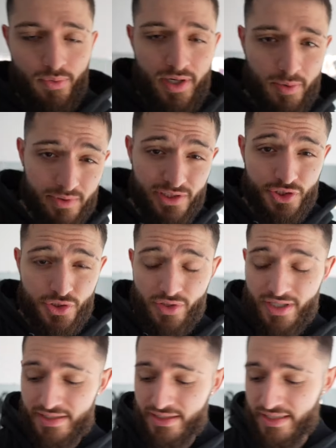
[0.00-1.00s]
What I wanted to show you
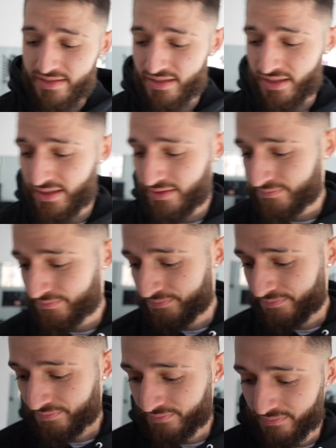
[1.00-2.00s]
guys last night
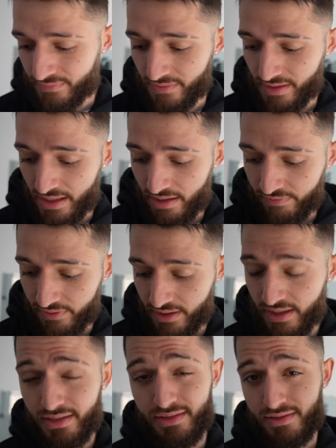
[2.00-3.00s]
that I
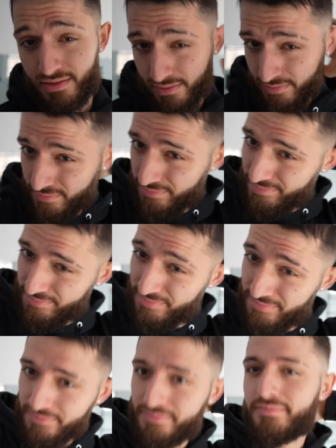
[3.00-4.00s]
forgot to
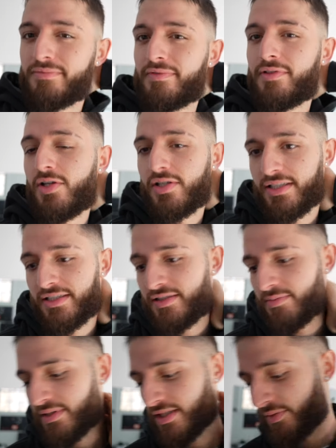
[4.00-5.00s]
vlog
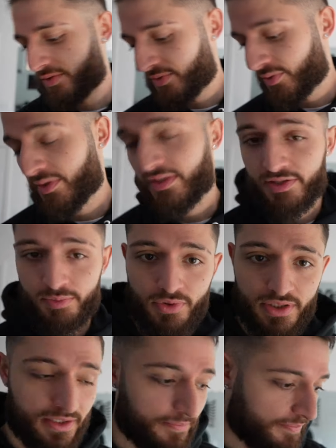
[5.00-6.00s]
it, but anyways, we're doing it this
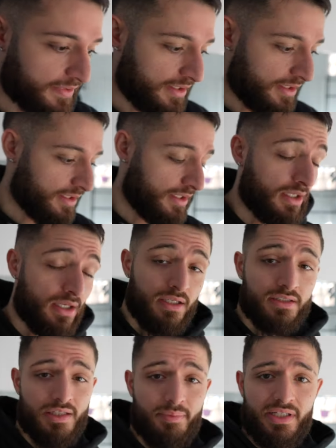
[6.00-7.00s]
morning.
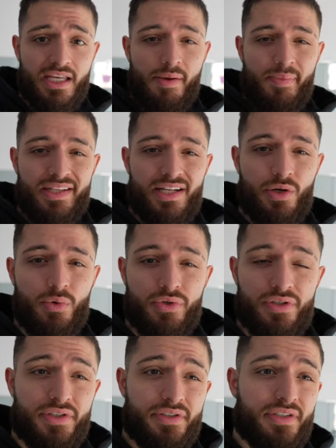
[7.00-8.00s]
Something came in that I
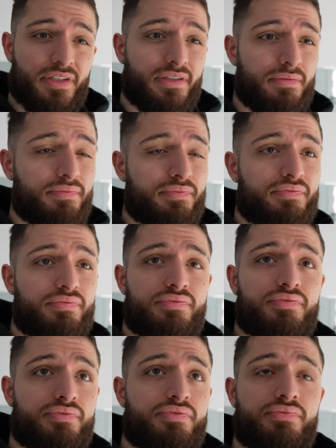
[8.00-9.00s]
ordered,
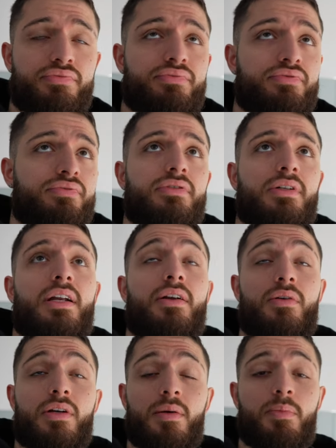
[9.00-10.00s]
I don't
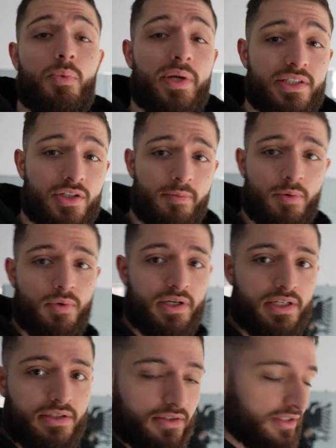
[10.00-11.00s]
know, a couple weeks ago, I've been
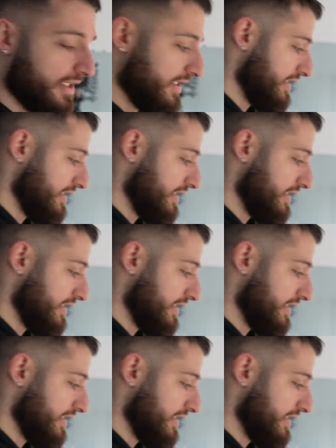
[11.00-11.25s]
working on, and